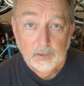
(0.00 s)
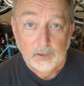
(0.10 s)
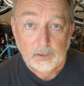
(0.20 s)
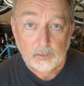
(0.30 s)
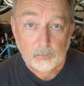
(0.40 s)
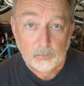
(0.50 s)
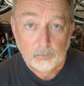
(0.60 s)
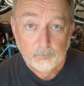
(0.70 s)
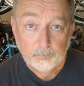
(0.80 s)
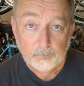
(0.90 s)

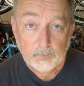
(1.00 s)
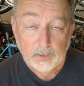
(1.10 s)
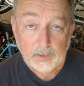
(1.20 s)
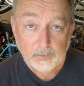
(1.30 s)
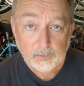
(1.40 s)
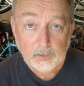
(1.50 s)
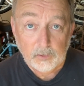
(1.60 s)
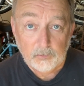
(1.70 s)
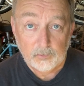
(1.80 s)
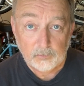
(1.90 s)
I did
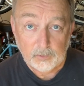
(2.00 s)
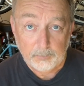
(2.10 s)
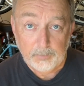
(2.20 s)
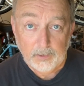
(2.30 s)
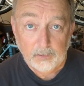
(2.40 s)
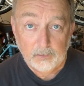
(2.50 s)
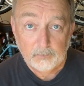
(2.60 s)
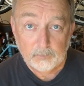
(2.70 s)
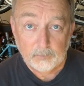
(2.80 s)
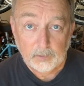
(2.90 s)
use a drop bag
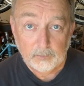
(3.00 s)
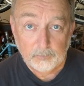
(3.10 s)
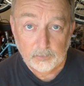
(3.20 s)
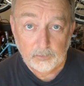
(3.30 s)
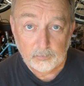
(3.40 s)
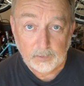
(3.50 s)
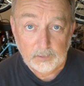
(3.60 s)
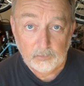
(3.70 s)
for this ride.